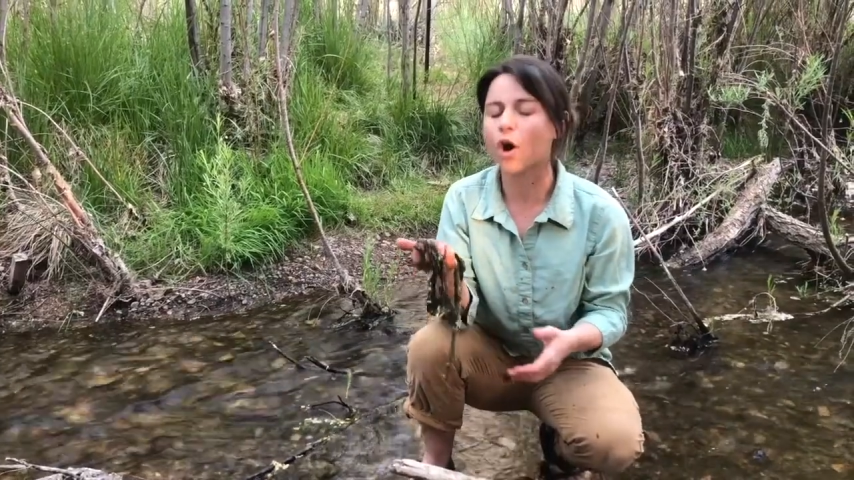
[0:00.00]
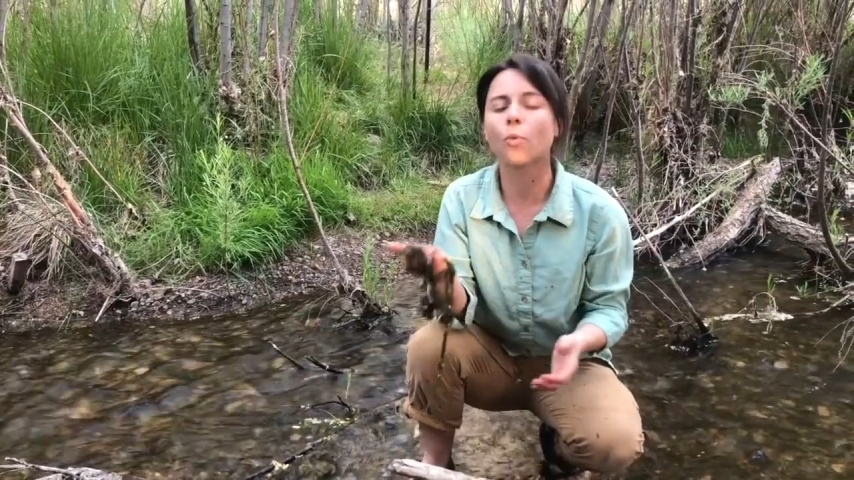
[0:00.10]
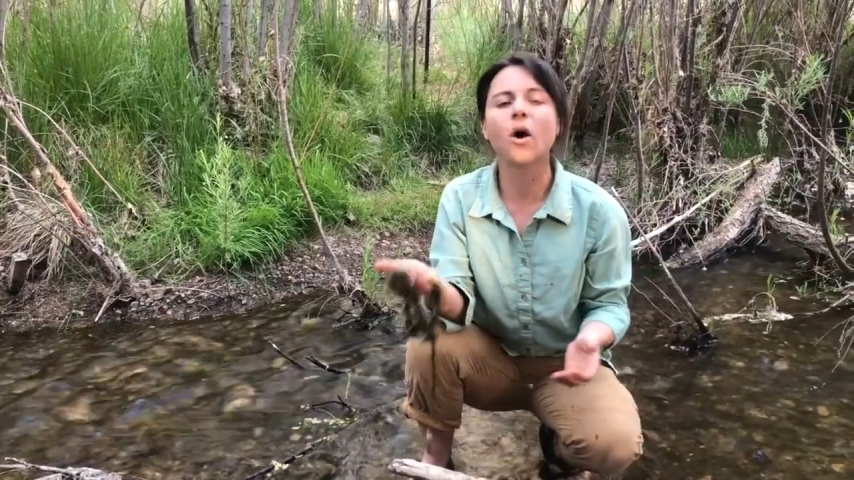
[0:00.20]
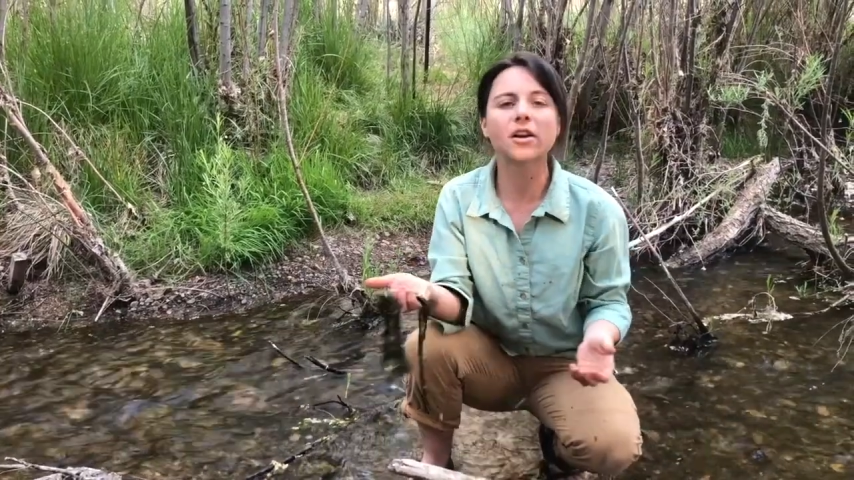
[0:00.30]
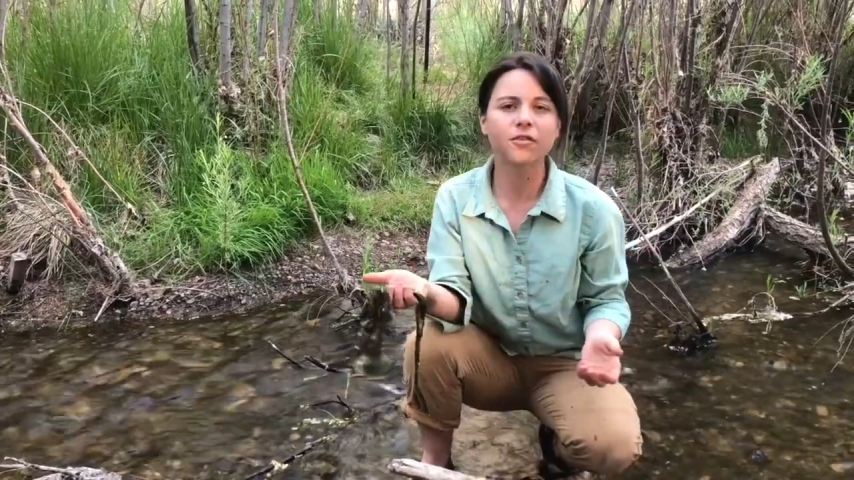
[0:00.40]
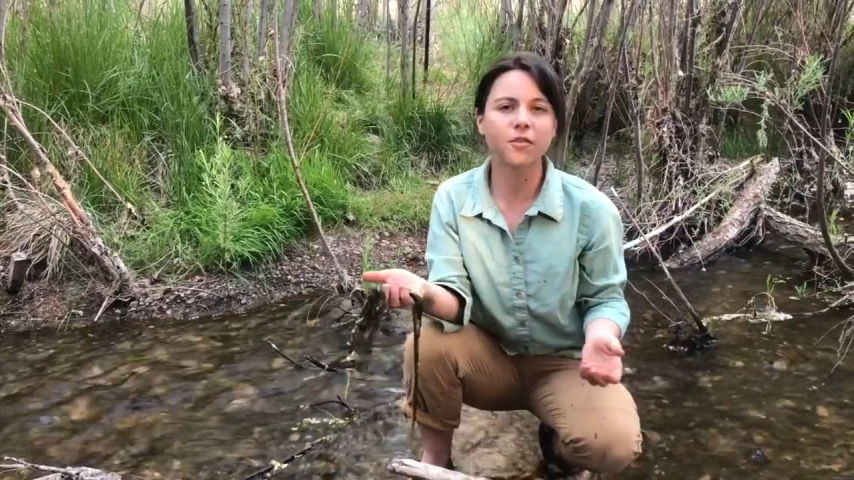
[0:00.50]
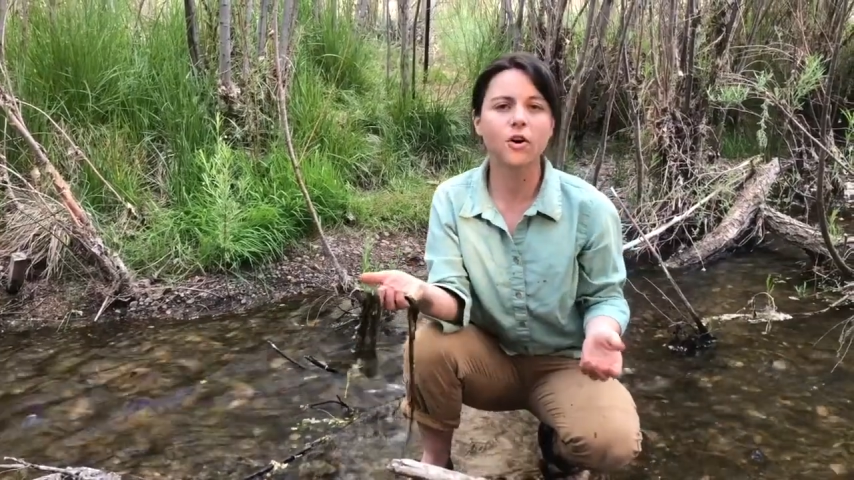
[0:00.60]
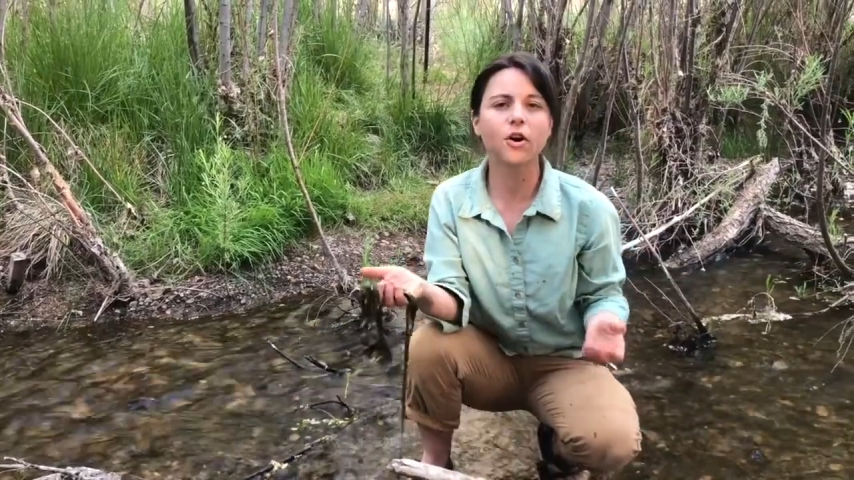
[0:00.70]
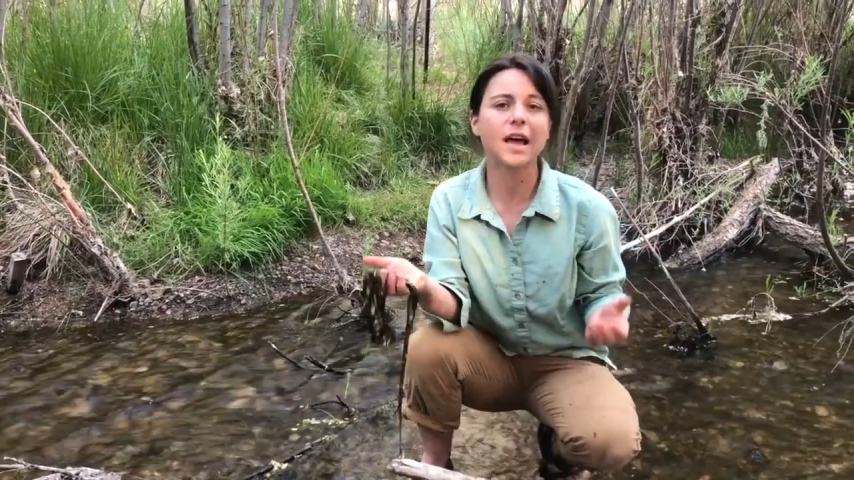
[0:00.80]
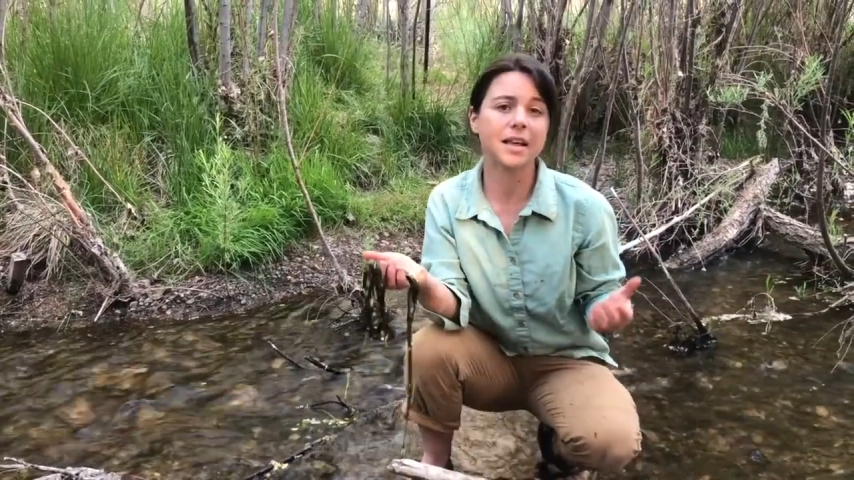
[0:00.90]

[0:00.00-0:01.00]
are wonderful